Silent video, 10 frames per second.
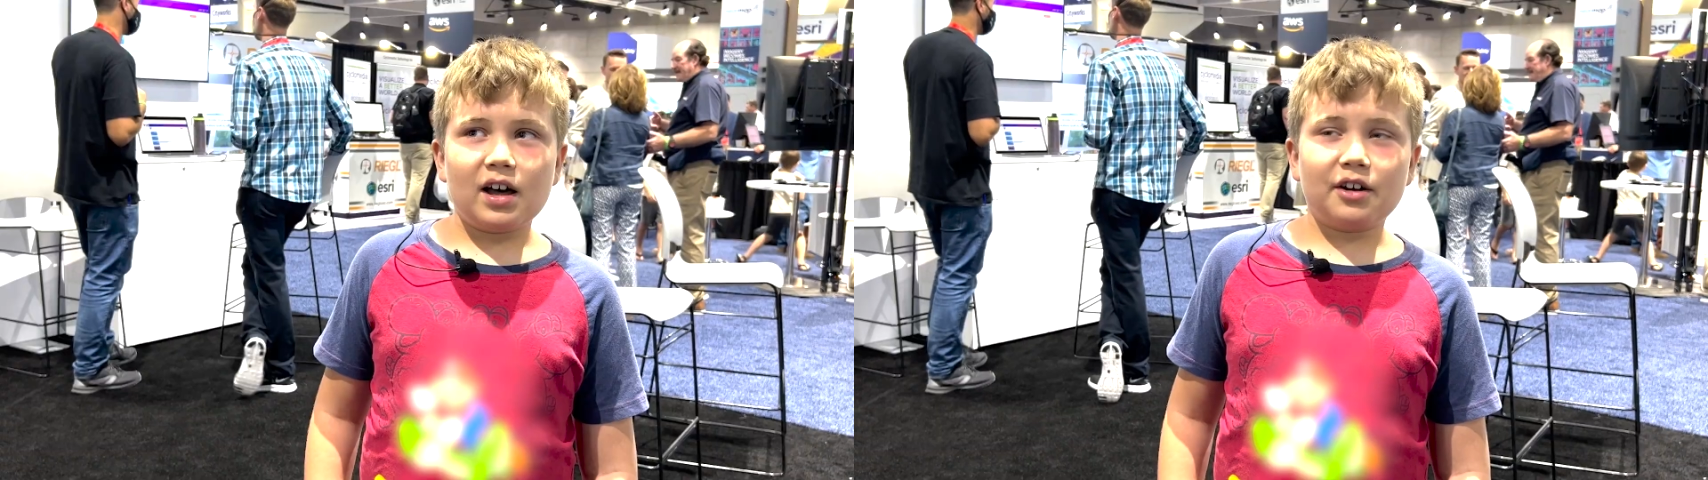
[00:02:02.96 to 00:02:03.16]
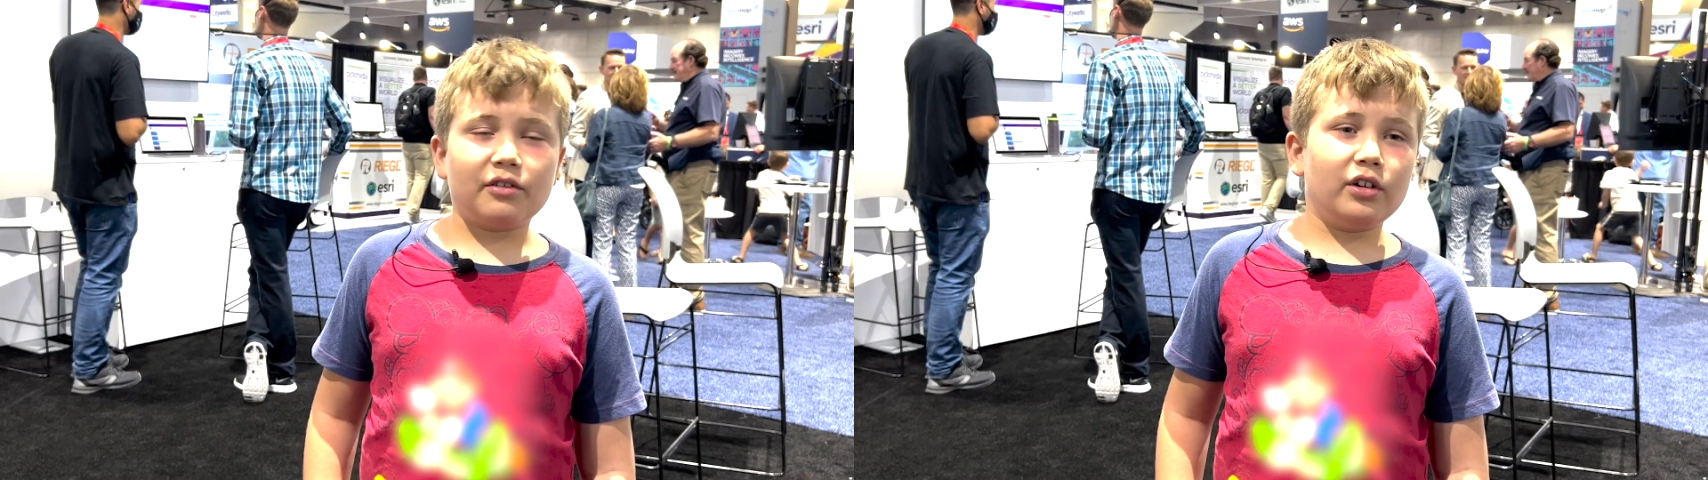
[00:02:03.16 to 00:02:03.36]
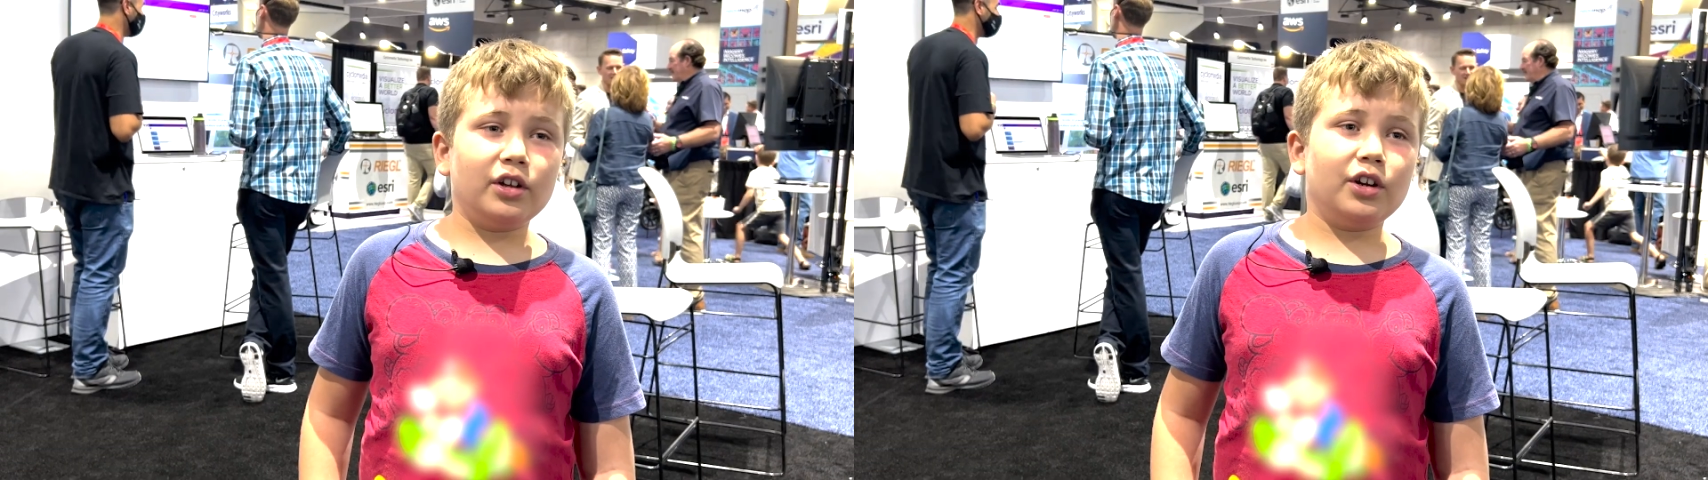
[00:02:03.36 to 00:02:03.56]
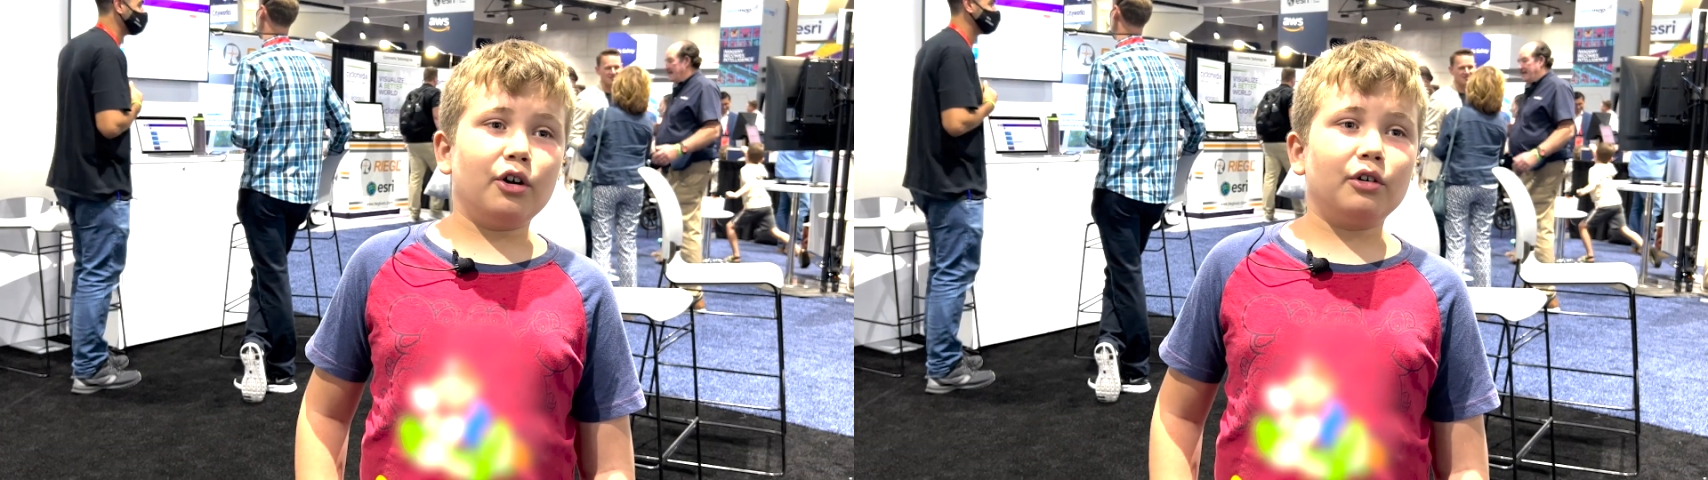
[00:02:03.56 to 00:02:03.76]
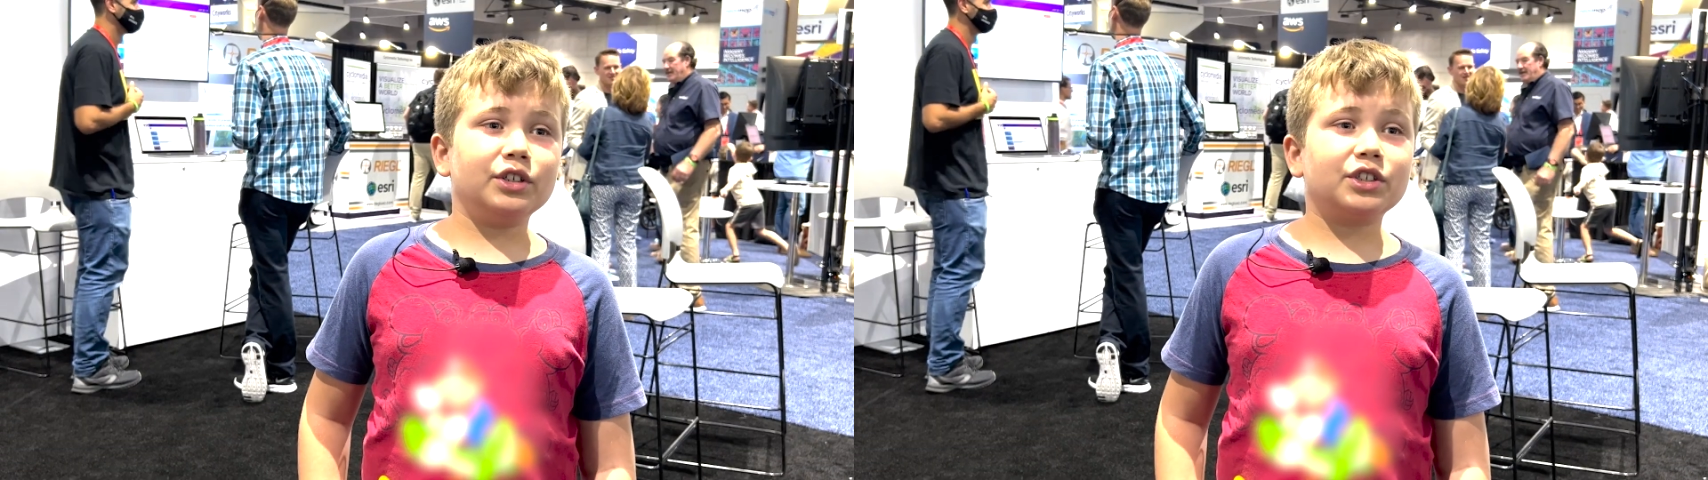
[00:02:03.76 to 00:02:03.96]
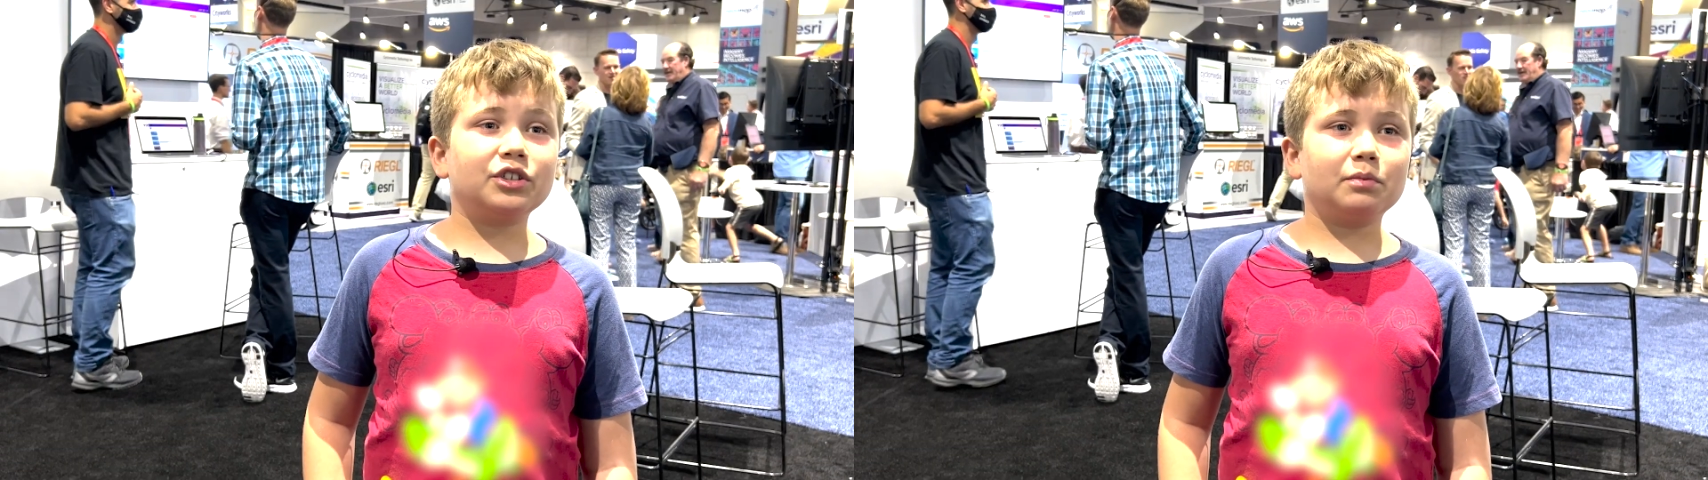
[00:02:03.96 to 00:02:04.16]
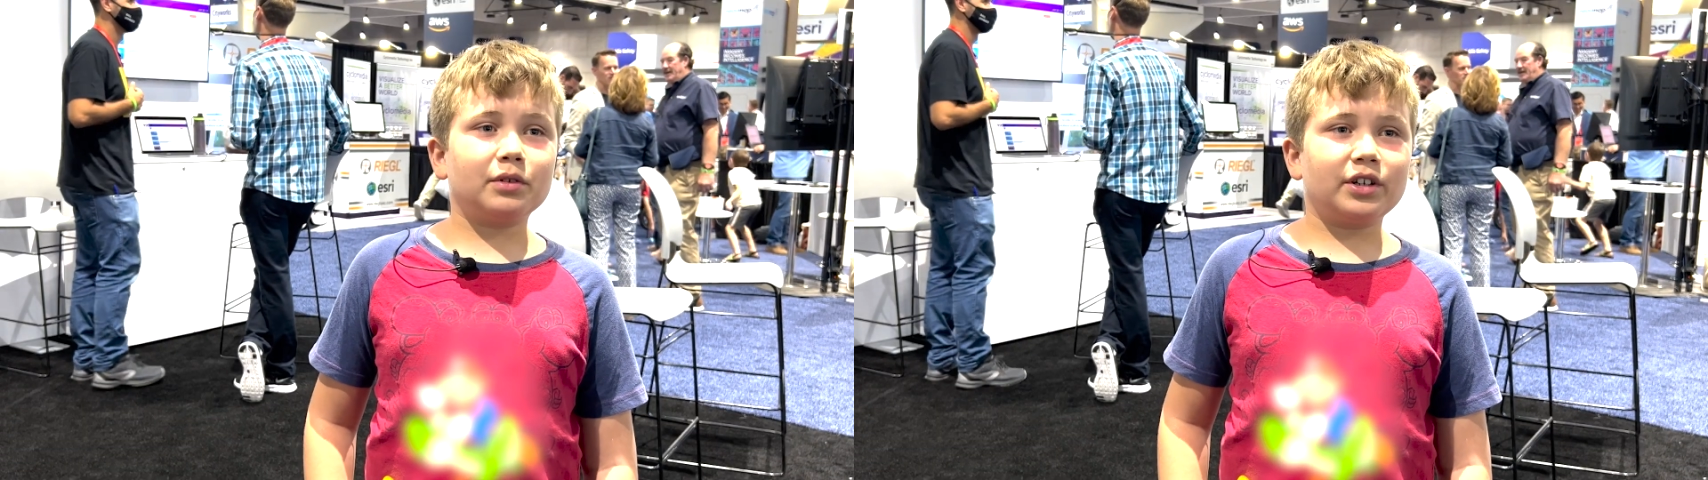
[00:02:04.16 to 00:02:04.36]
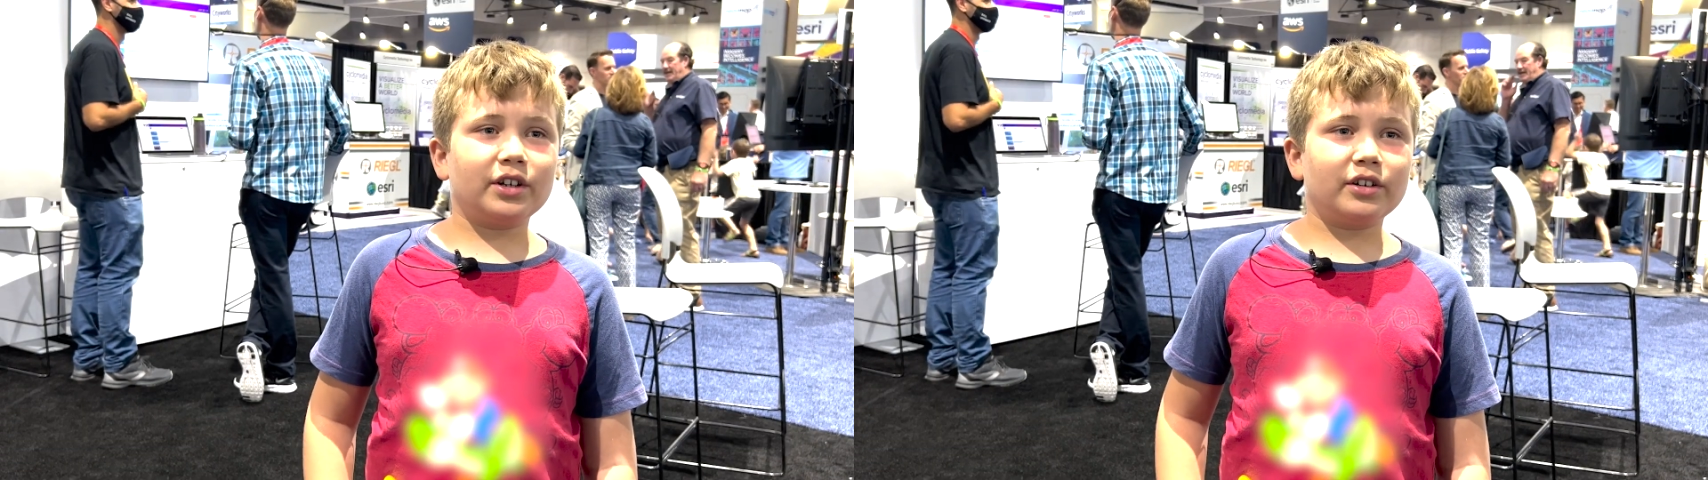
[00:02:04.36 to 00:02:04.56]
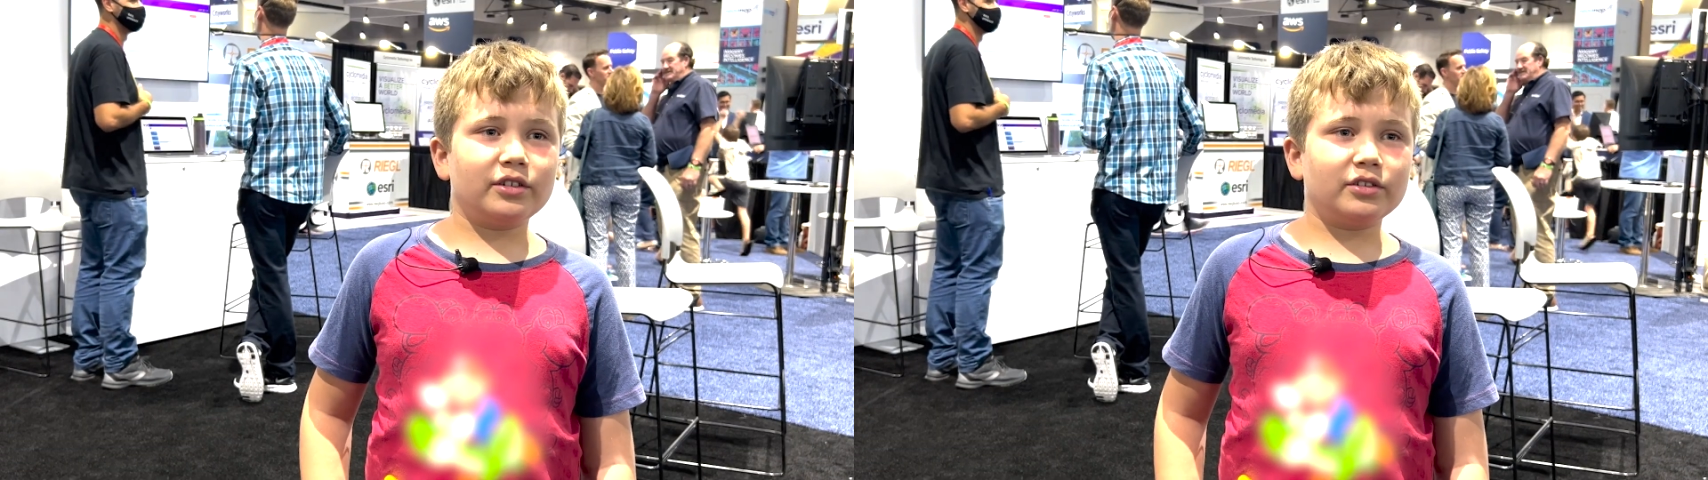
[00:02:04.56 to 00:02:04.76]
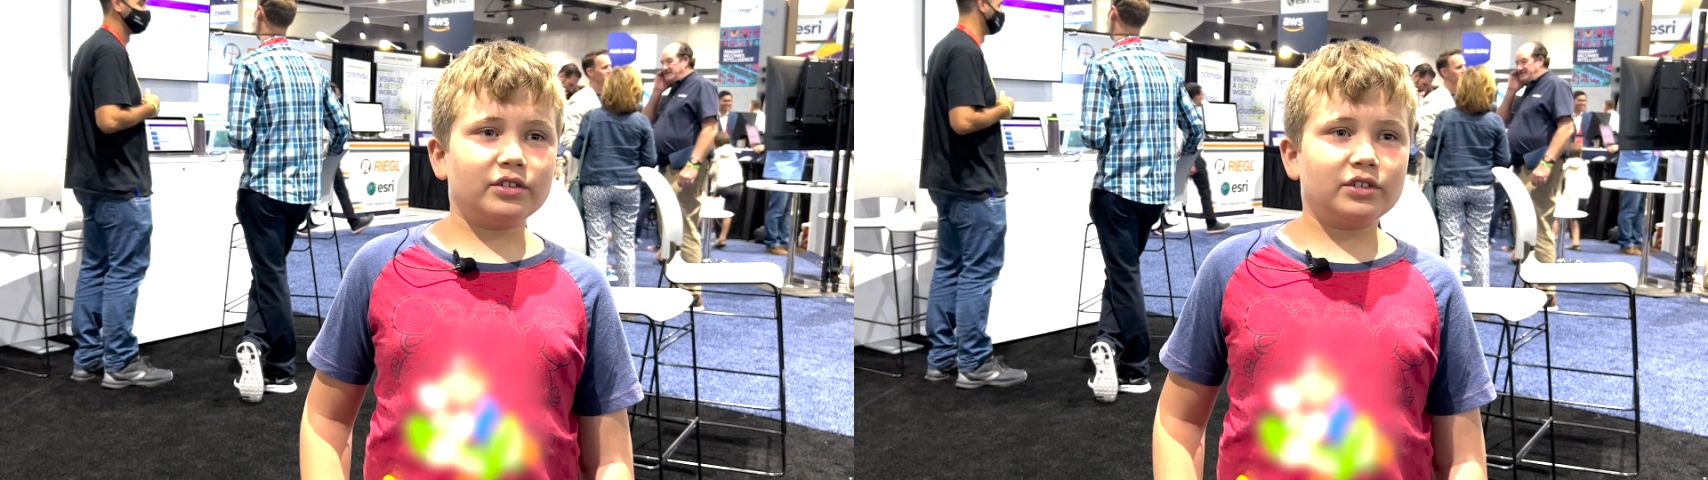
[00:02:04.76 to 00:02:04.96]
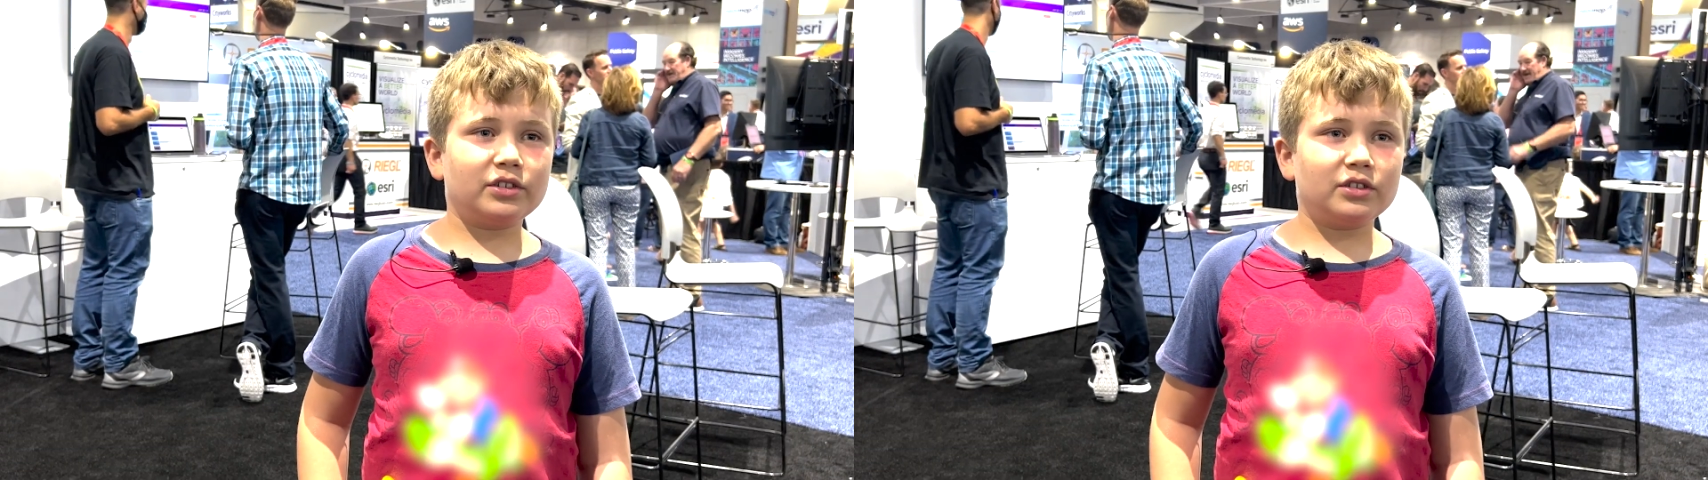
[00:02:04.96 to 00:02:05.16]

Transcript: I don't really know any superheroes.